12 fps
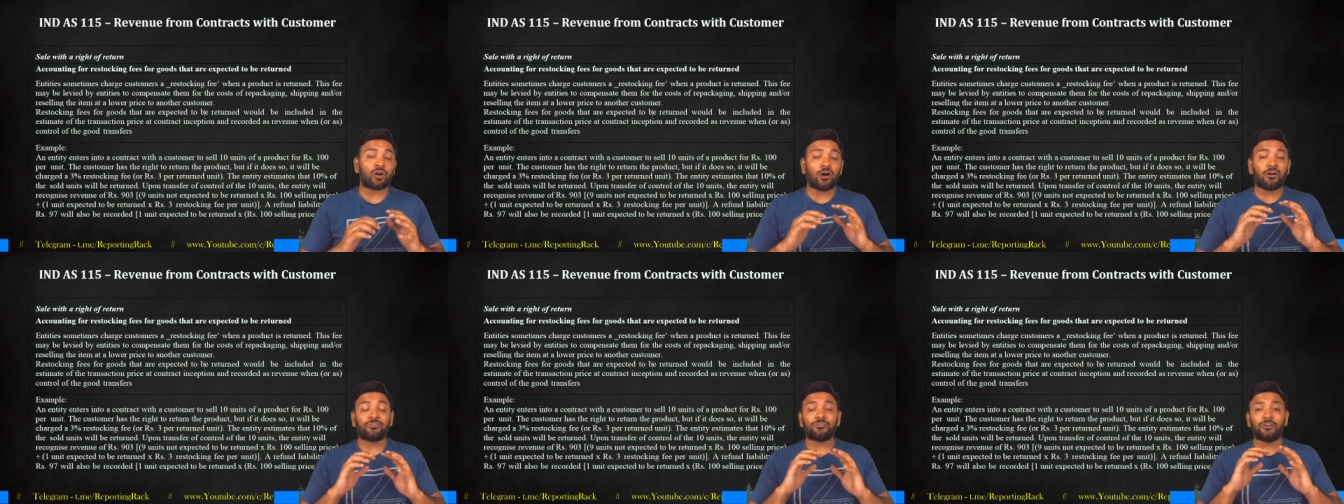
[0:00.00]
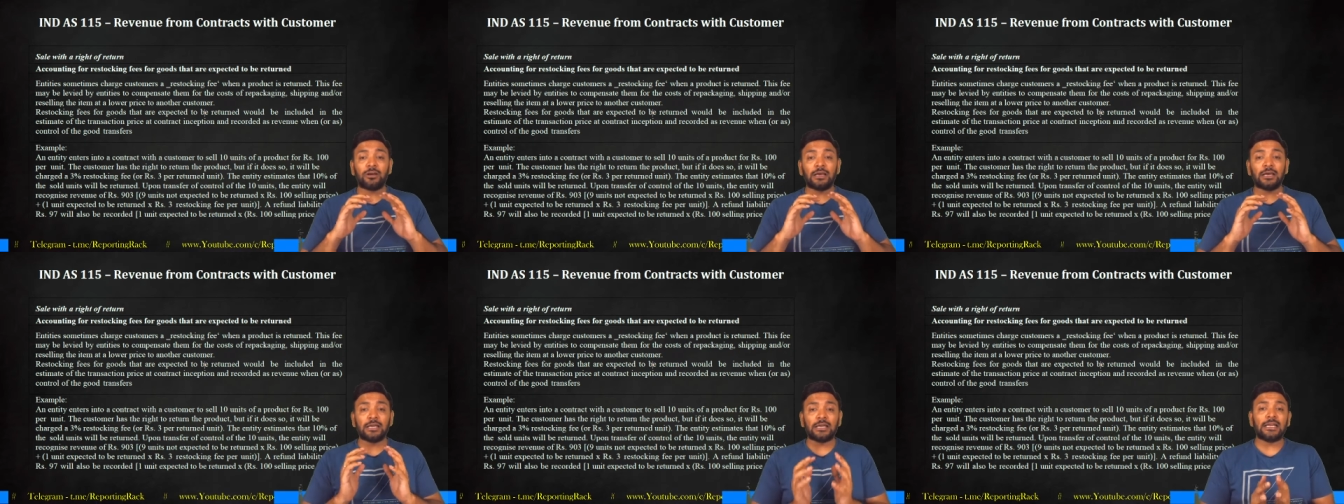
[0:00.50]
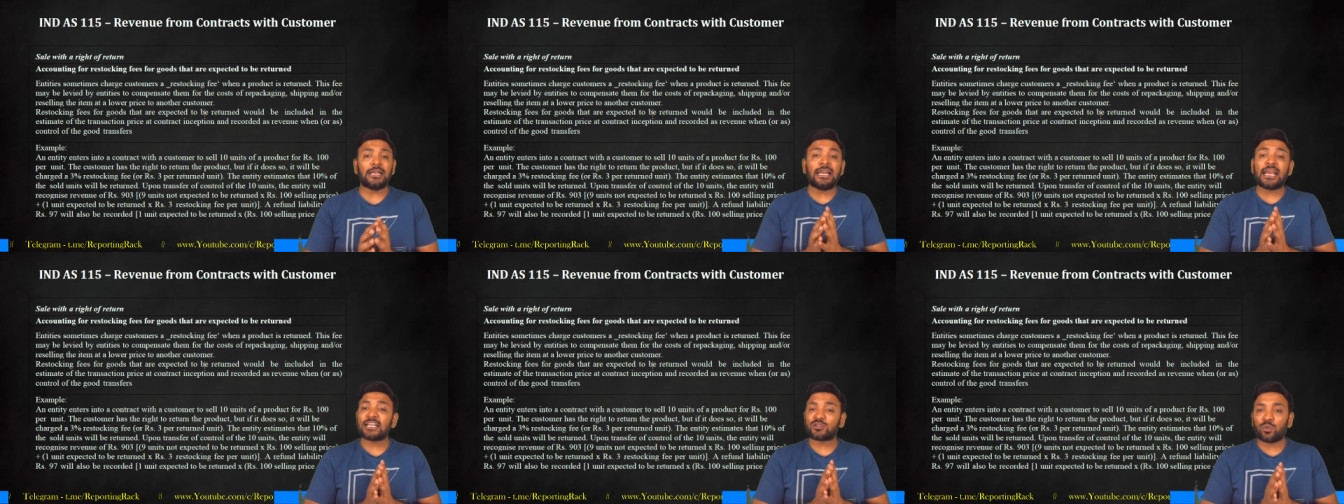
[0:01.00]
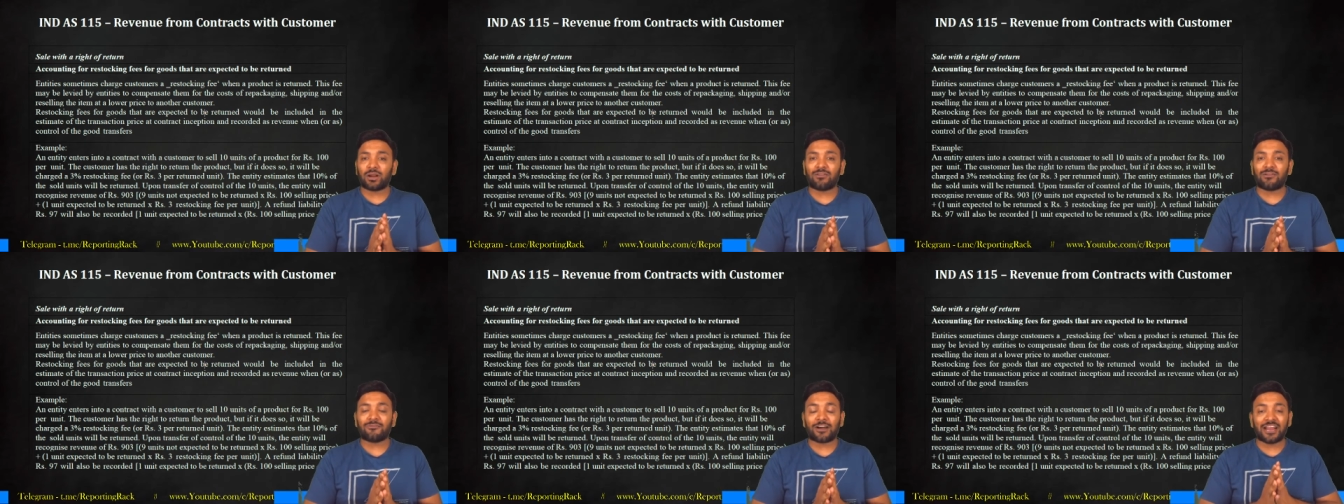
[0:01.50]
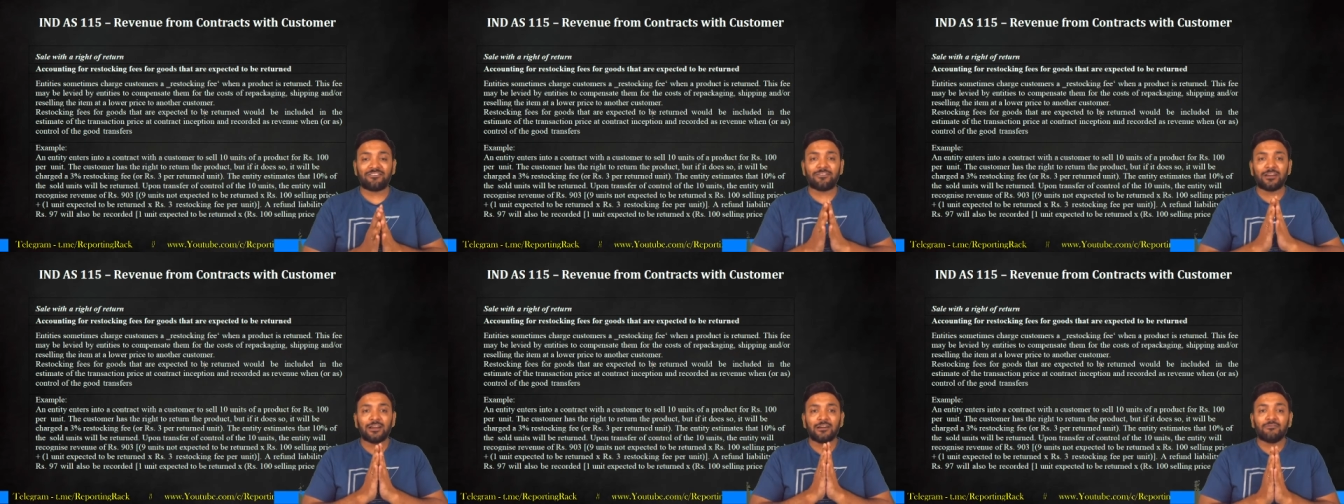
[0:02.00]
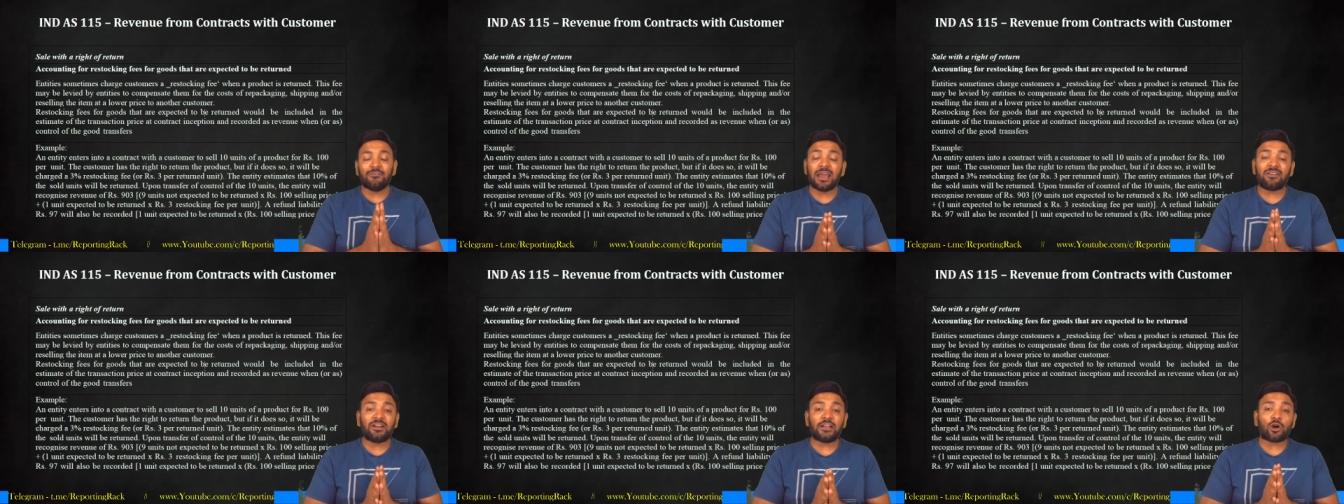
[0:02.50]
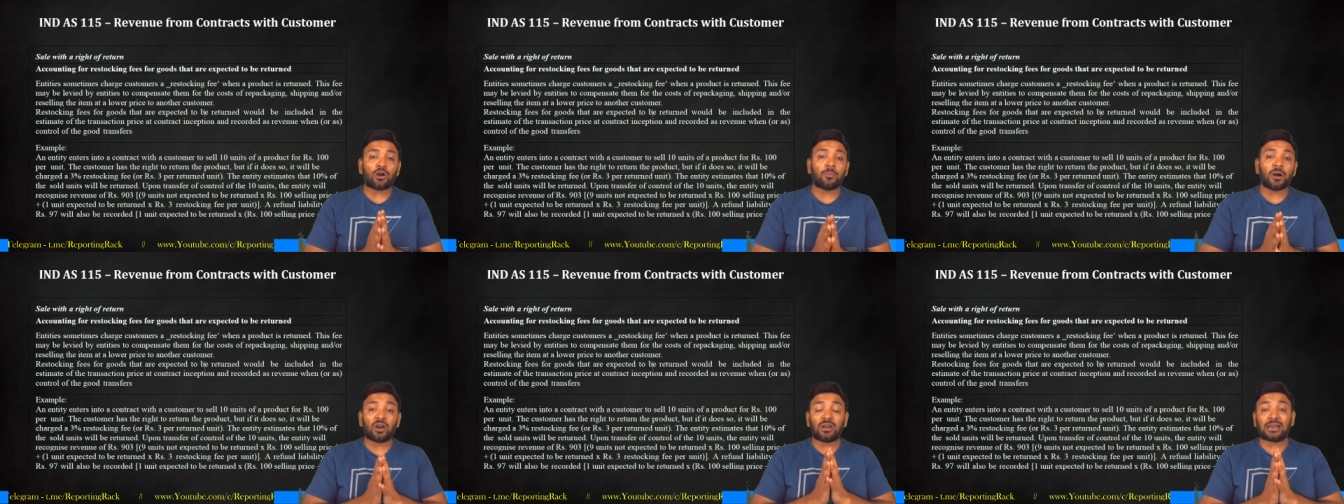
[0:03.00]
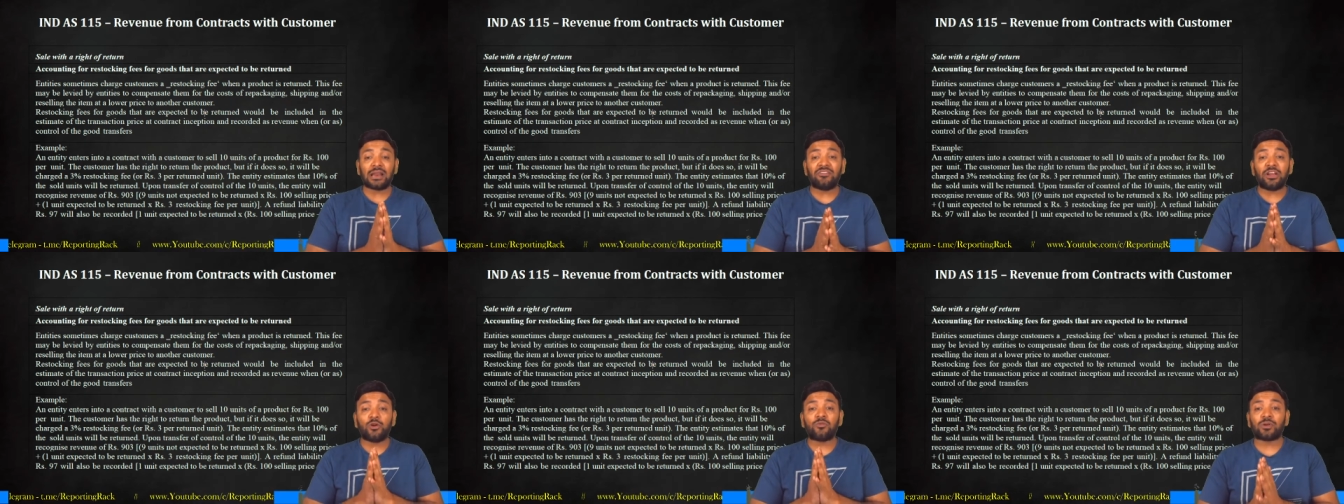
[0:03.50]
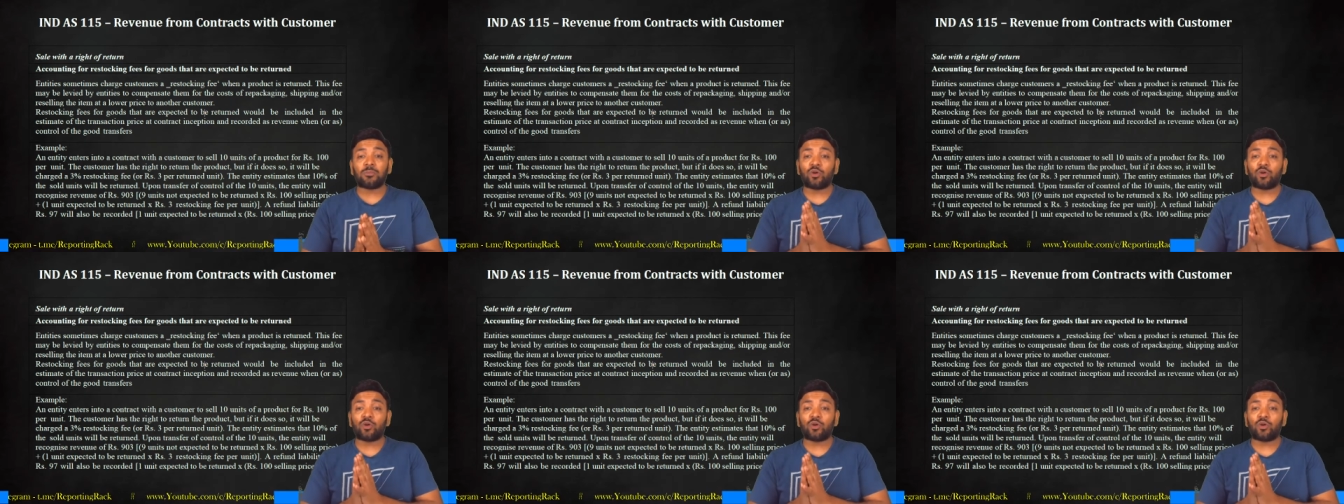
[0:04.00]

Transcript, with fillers: of Ind AS 115, where we talk about revenue from